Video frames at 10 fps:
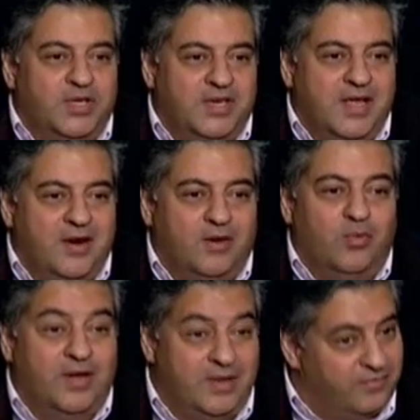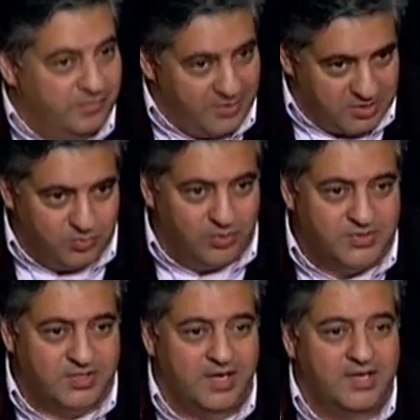in an era where information was
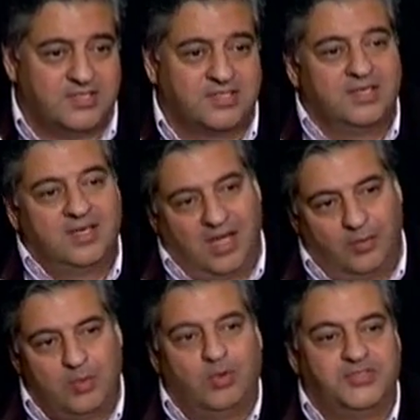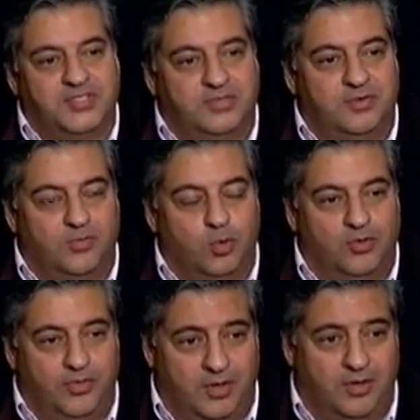scarce, and we wanted to reward
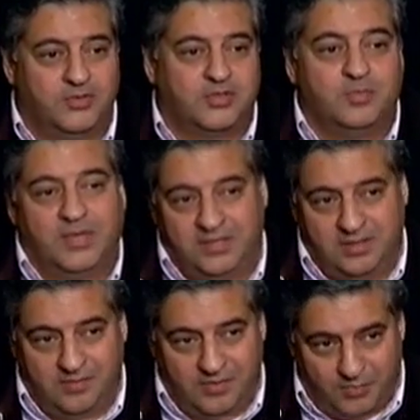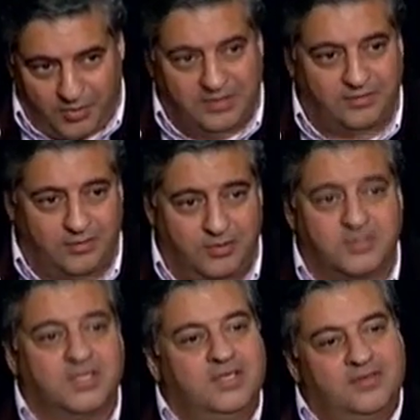those who made the breakthroughs
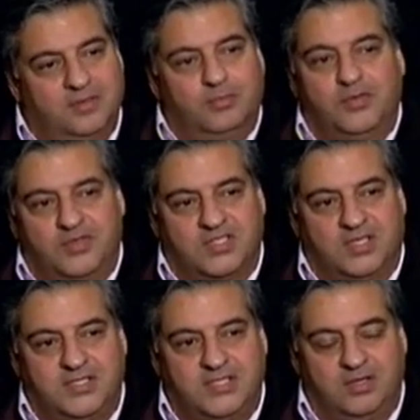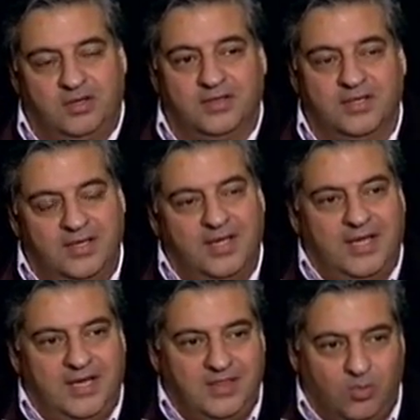that moved society on.
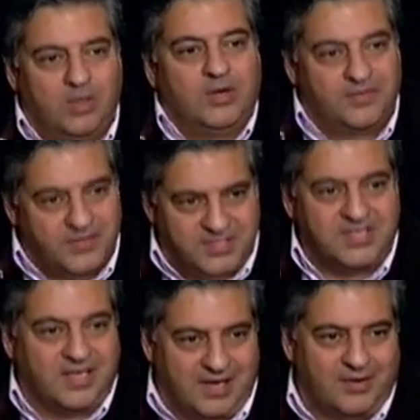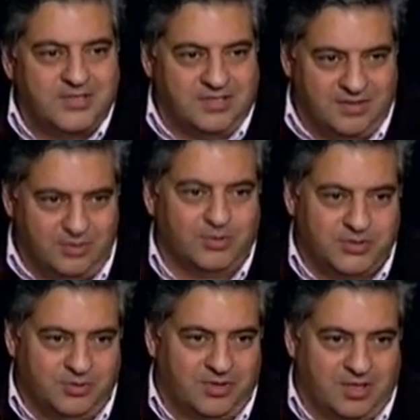In the world of the singularity that you're
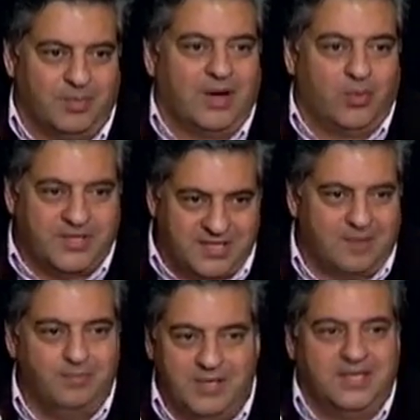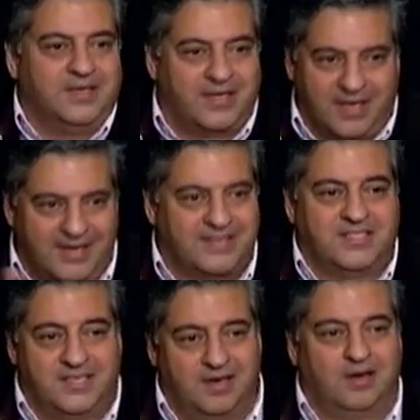talking about, where 10 billion are connected
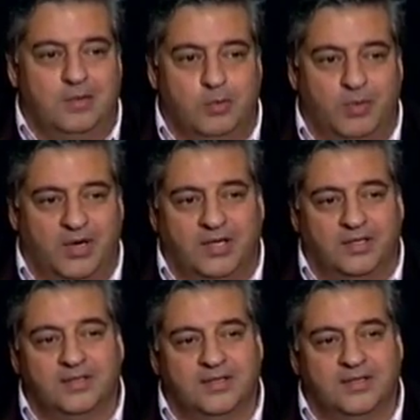in a global brain,